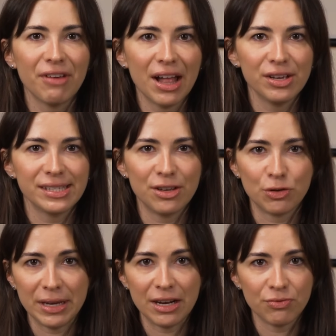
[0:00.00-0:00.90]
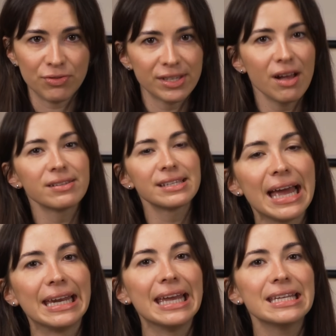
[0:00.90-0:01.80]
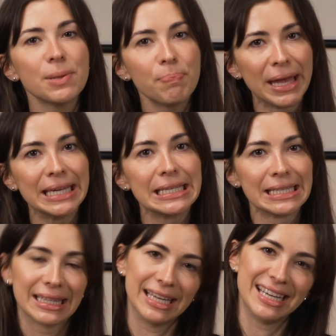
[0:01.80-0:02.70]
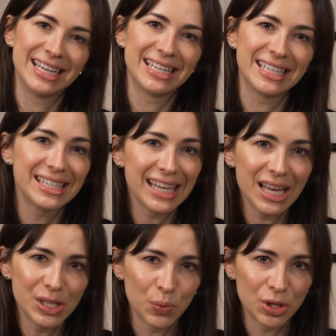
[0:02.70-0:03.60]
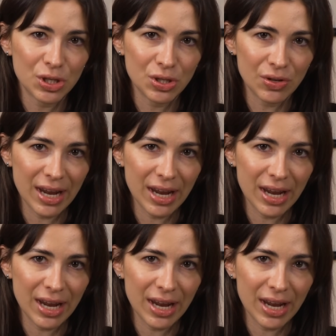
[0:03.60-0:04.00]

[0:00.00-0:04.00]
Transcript: evaluates intermediate results, and independently decides what to do